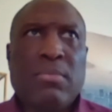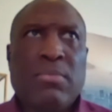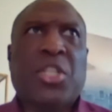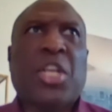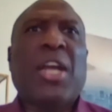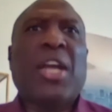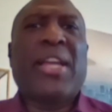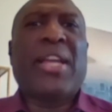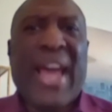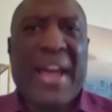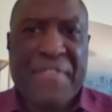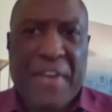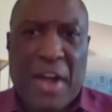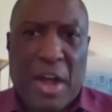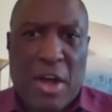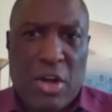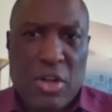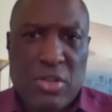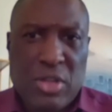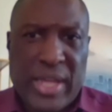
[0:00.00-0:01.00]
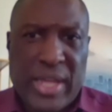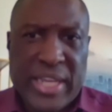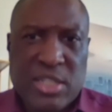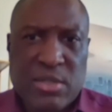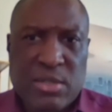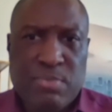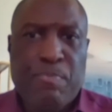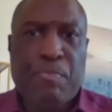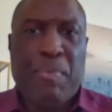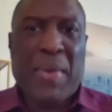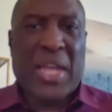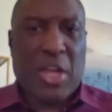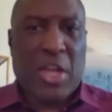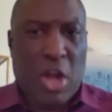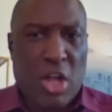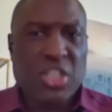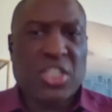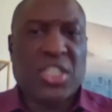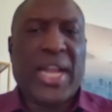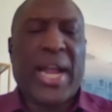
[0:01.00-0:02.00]
together on this,
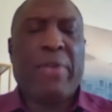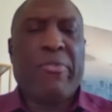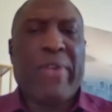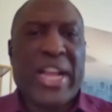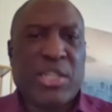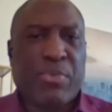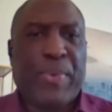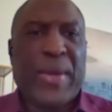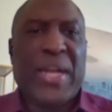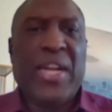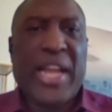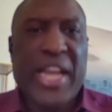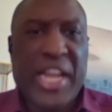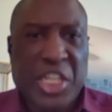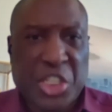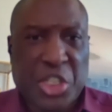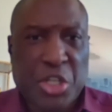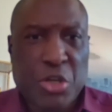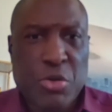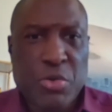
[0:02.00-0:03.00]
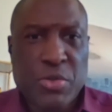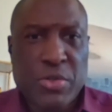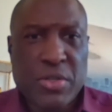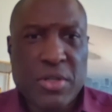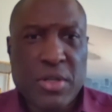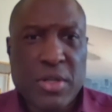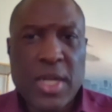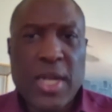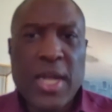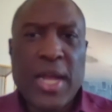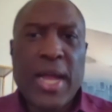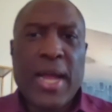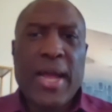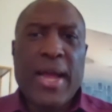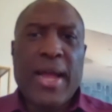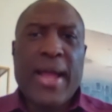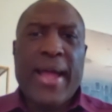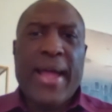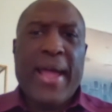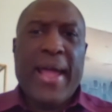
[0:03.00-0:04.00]
because there has been issues.
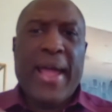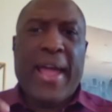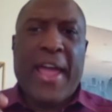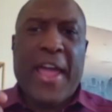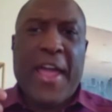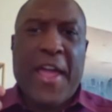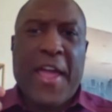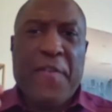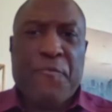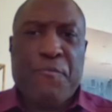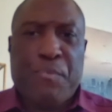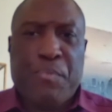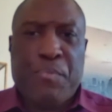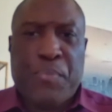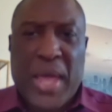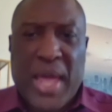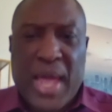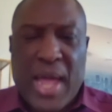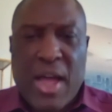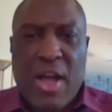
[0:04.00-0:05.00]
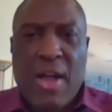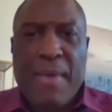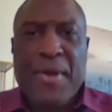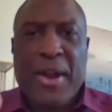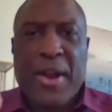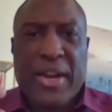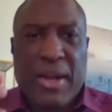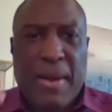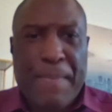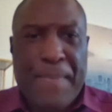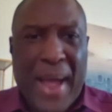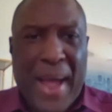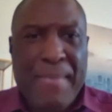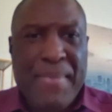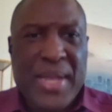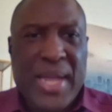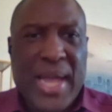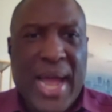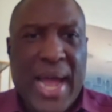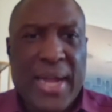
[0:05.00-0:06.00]
If Pierre-Emerick
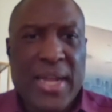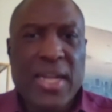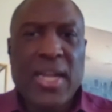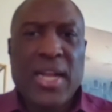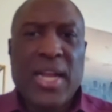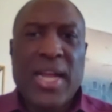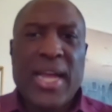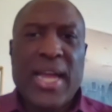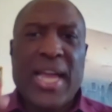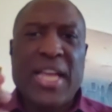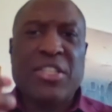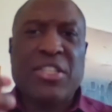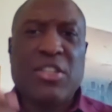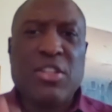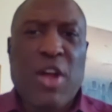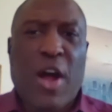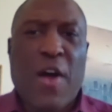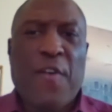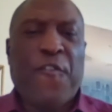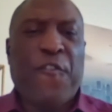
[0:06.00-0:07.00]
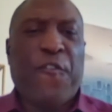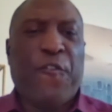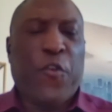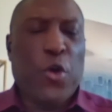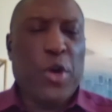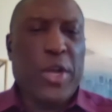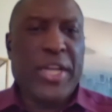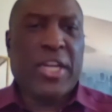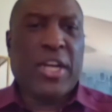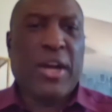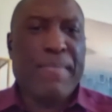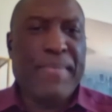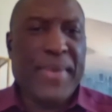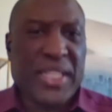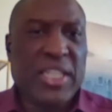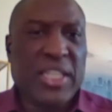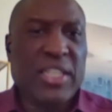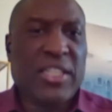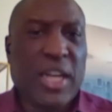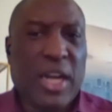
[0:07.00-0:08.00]
Aubameyang is not fully
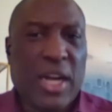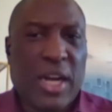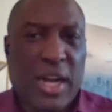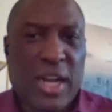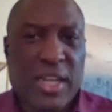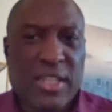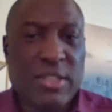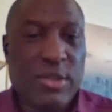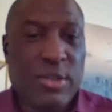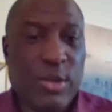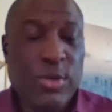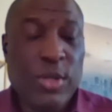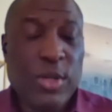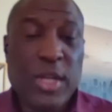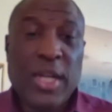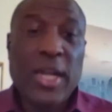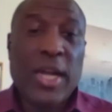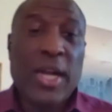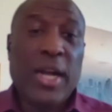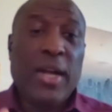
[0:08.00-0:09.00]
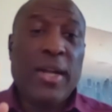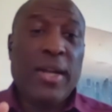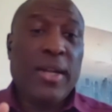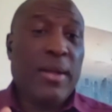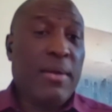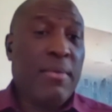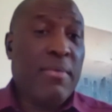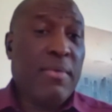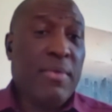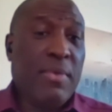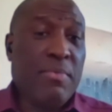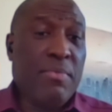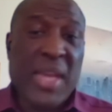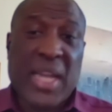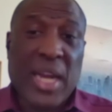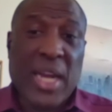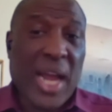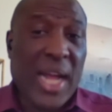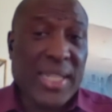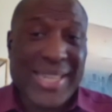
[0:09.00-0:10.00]
committed to Arsenal,
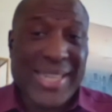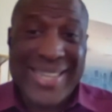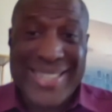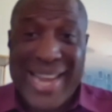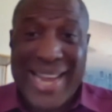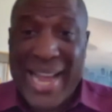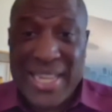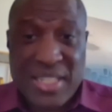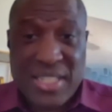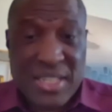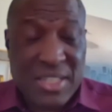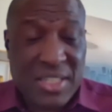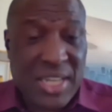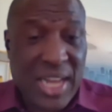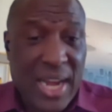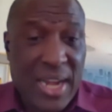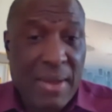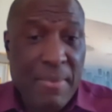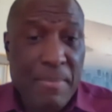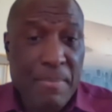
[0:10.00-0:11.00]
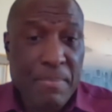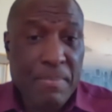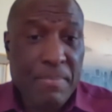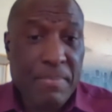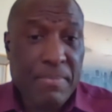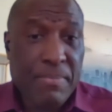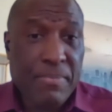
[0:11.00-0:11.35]
Mikel Arteta has to sell him.